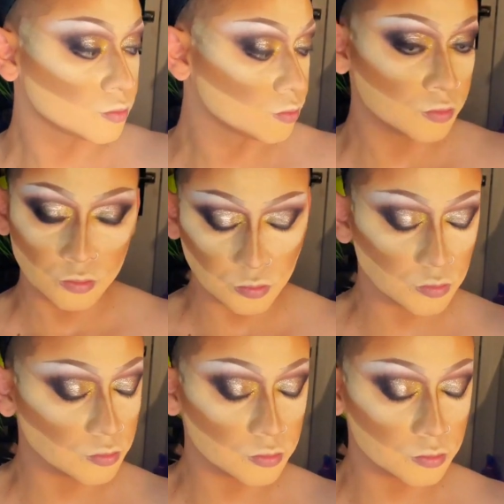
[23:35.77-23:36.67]
I like
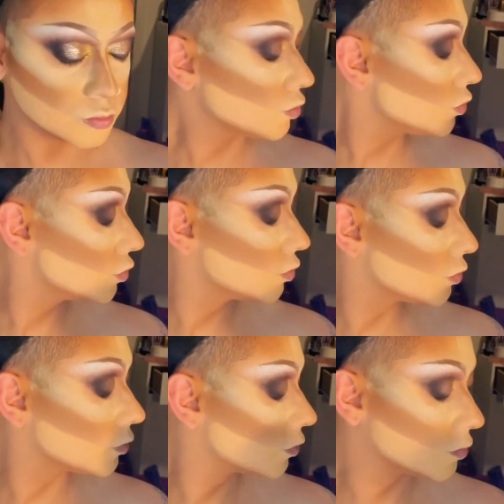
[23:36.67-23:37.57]
to blow
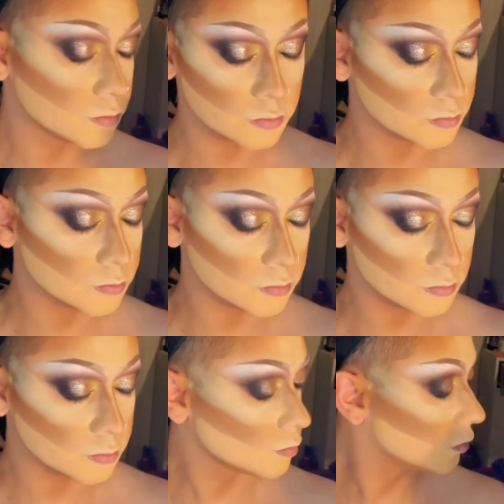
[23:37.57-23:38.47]
away all of the
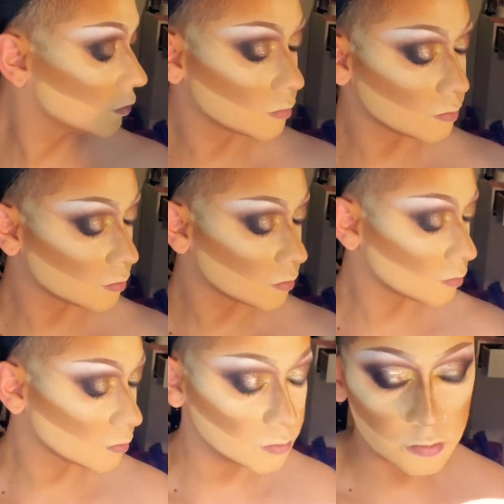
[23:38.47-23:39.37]
excess that
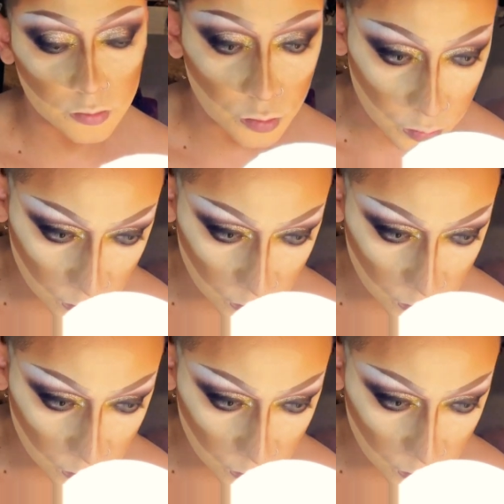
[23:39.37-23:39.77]
fell